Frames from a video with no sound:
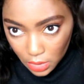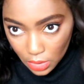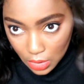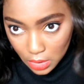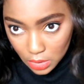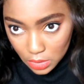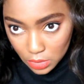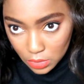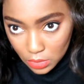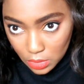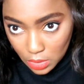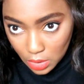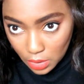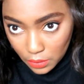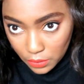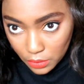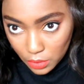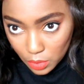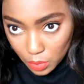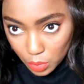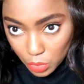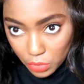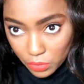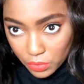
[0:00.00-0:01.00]
I do have
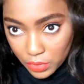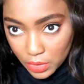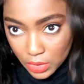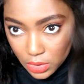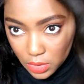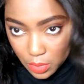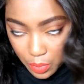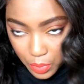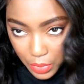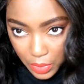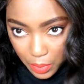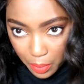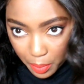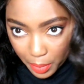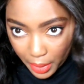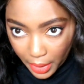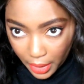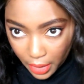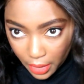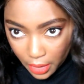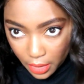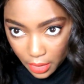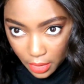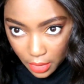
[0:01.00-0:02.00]
to move this a bit
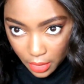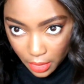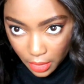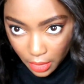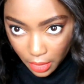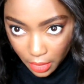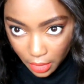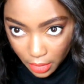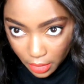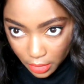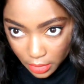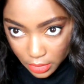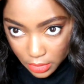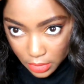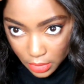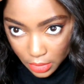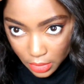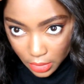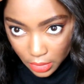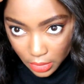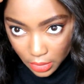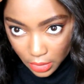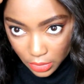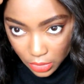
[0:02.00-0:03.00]
back, because
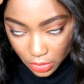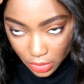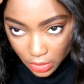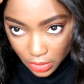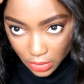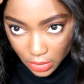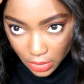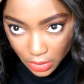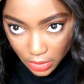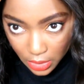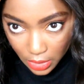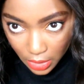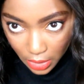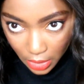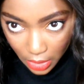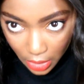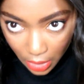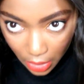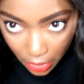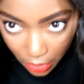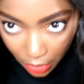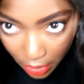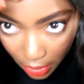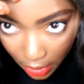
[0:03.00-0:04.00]
as you can see
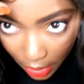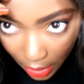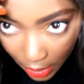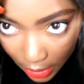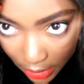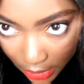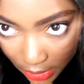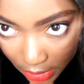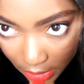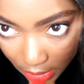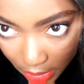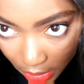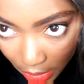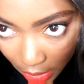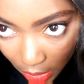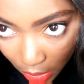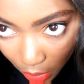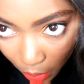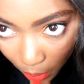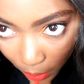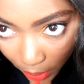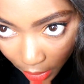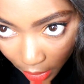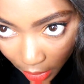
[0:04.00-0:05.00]
here, you can kind of see
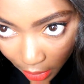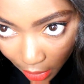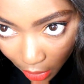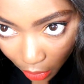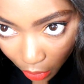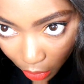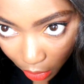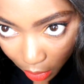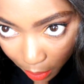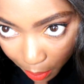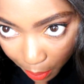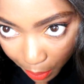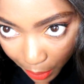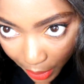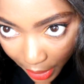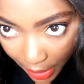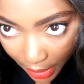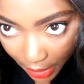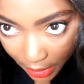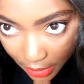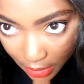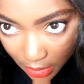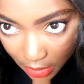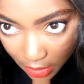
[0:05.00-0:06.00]
where the grip
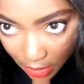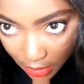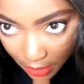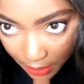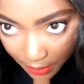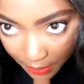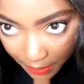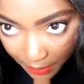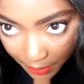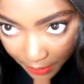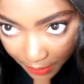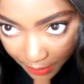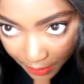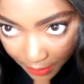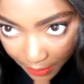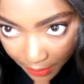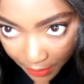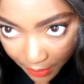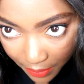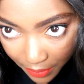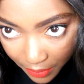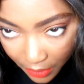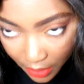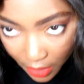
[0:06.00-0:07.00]
ends,
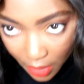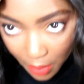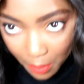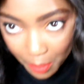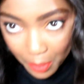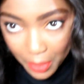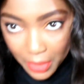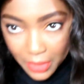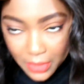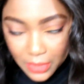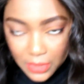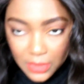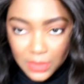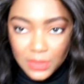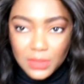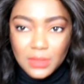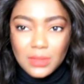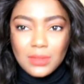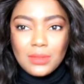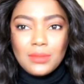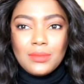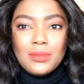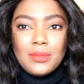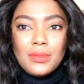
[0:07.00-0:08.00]
but
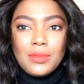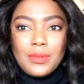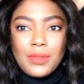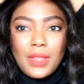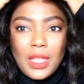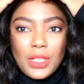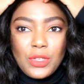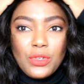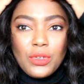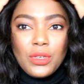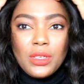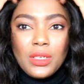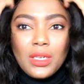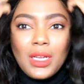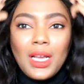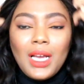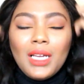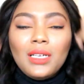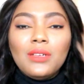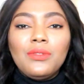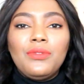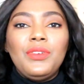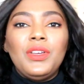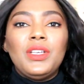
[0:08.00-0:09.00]
that you can
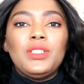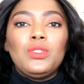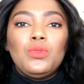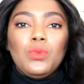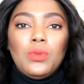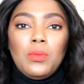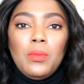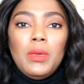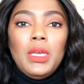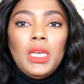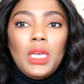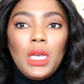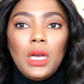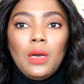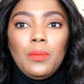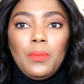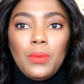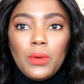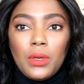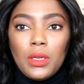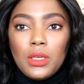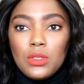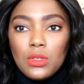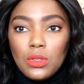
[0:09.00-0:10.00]
kind of fix with makeup.
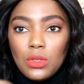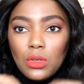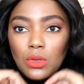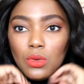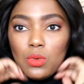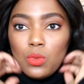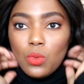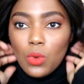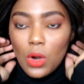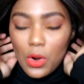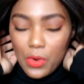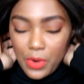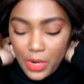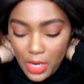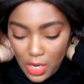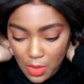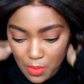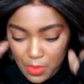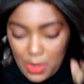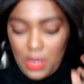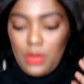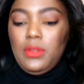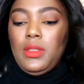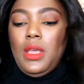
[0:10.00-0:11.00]
Okay, so don't worry
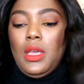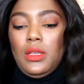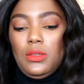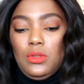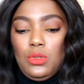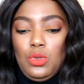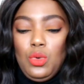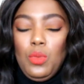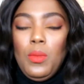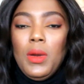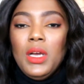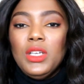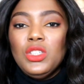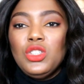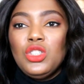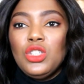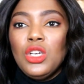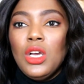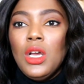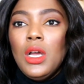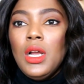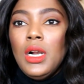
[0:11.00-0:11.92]
about that too much.